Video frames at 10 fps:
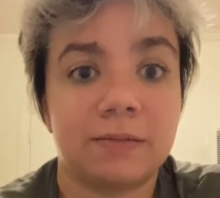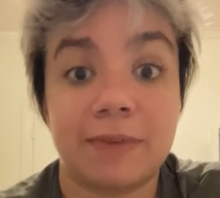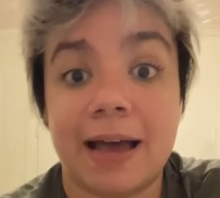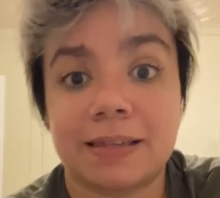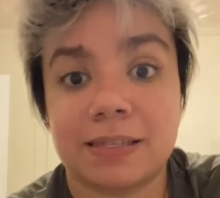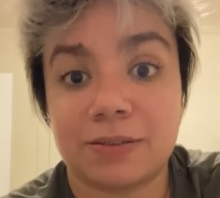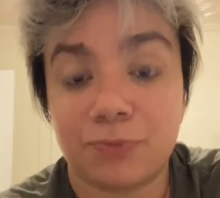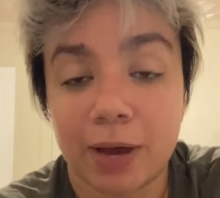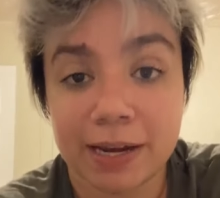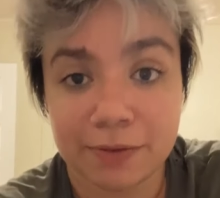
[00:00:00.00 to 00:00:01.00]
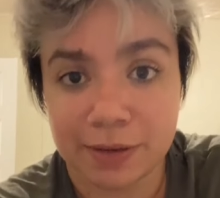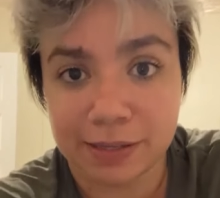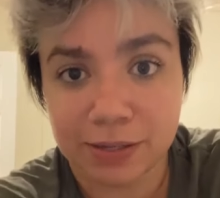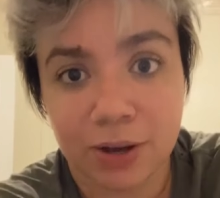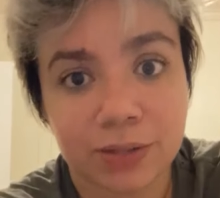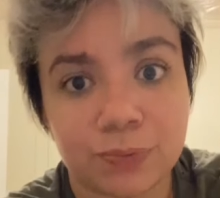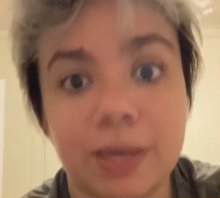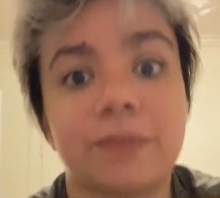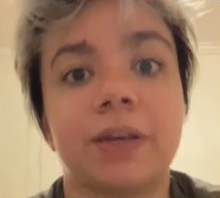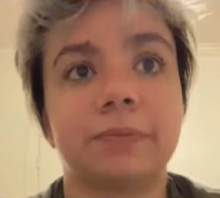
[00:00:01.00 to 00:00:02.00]
That's why do you think it's called
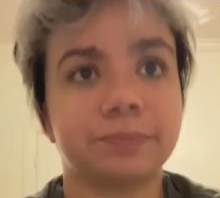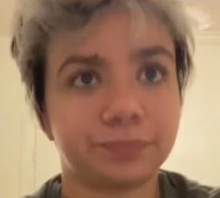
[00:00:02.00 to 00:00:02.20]
waving?